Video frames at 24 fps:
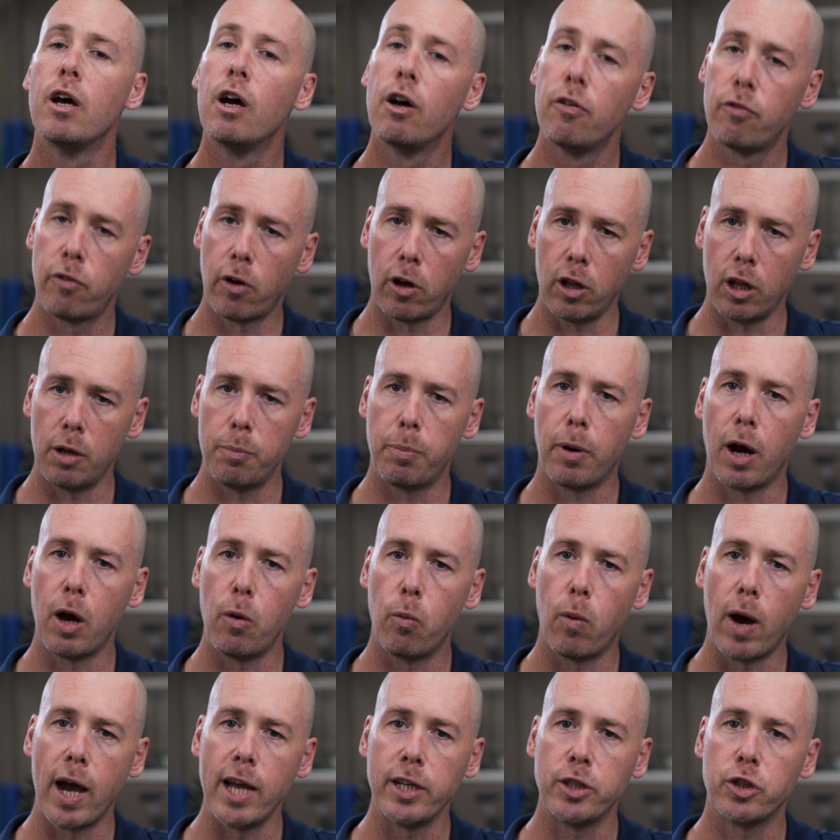Followed by
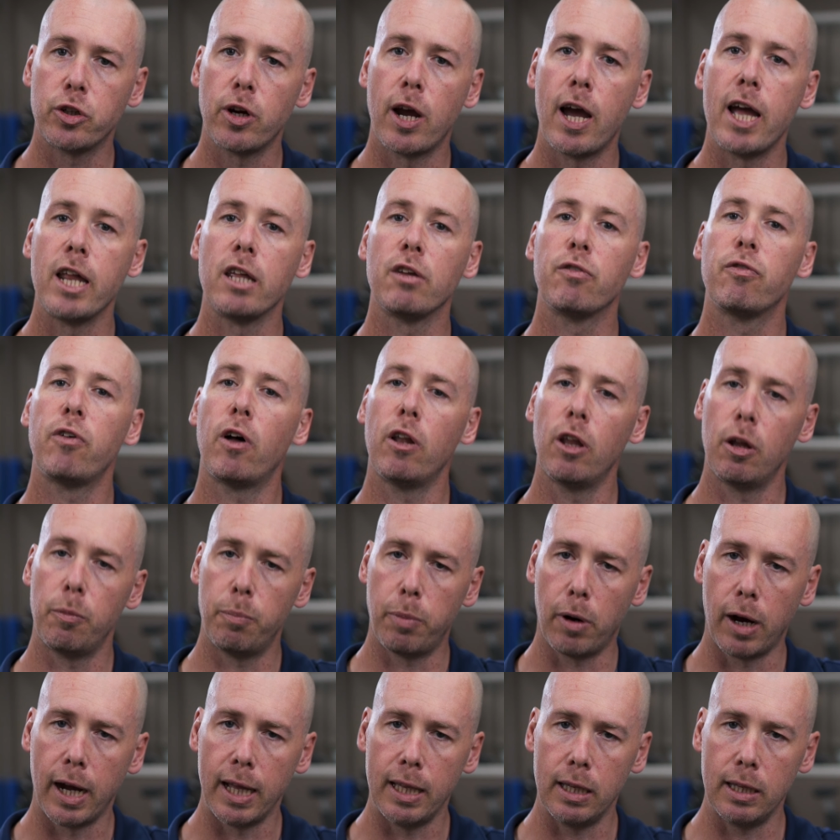weight training, followed
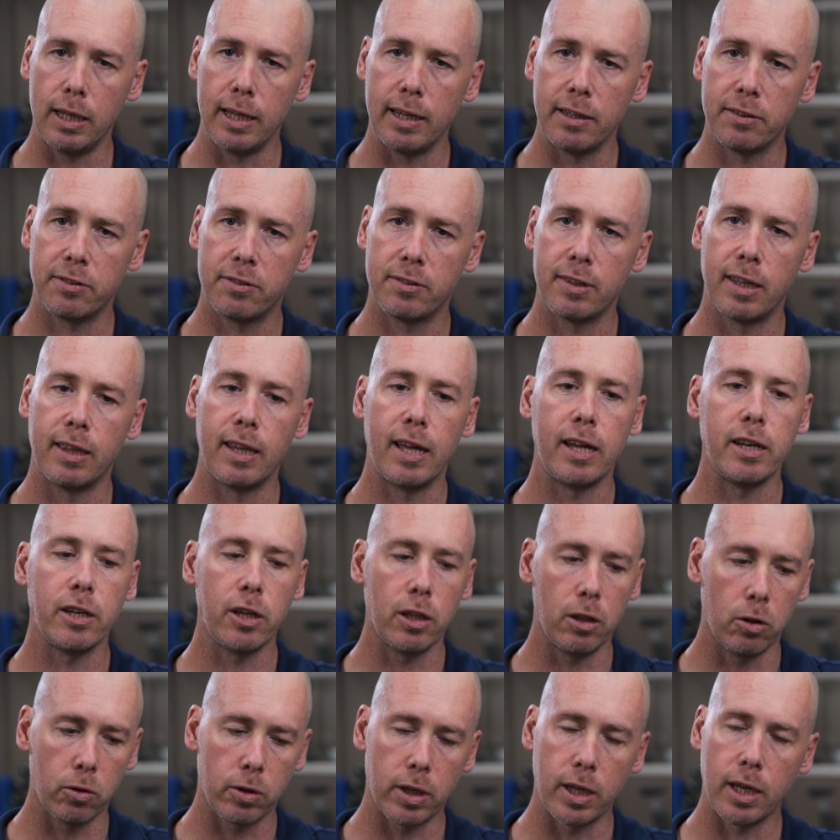by lists, and then
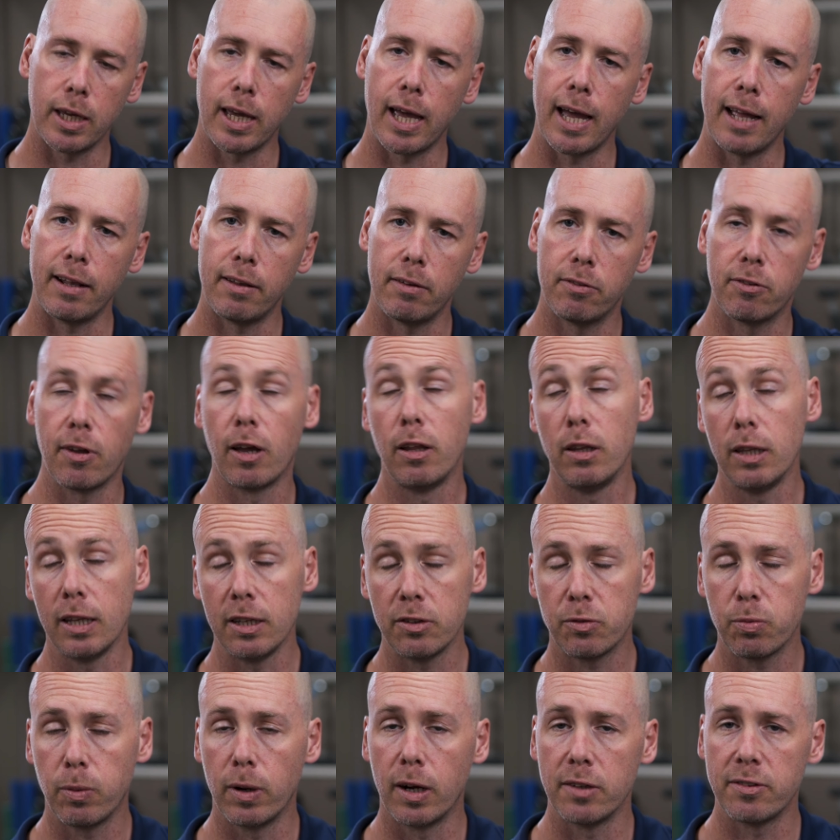you're looking at, so
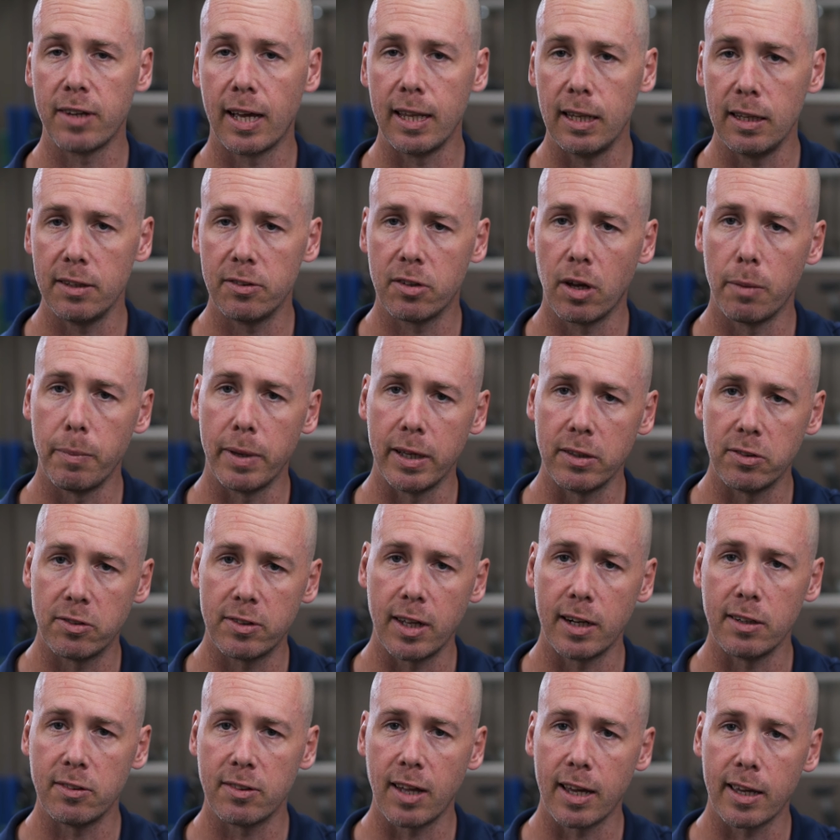lists, when I say lists, I mean
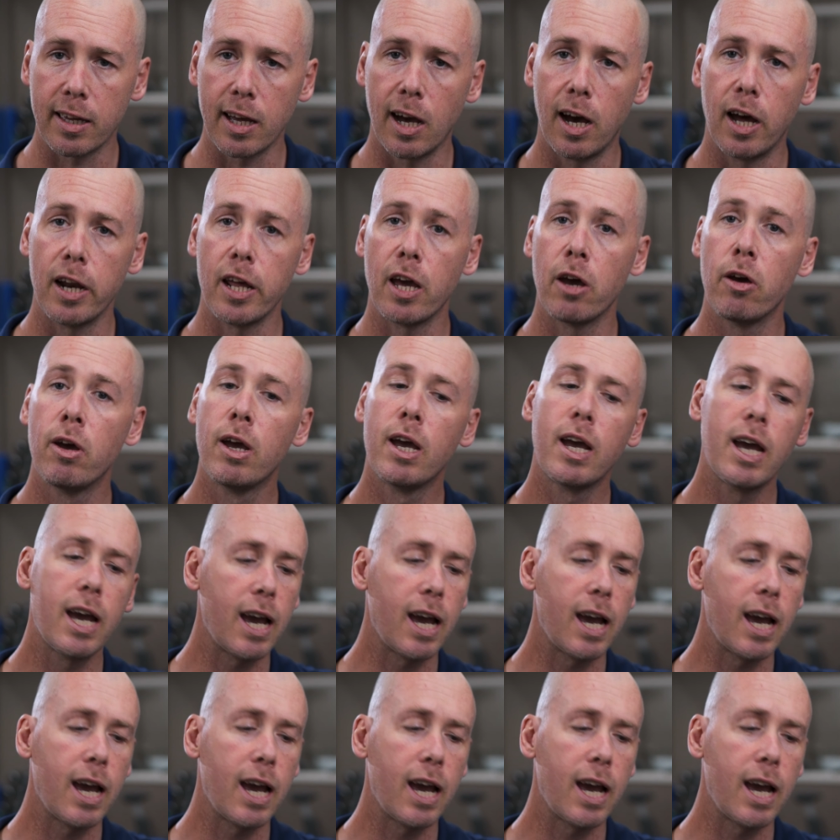steady state cardio,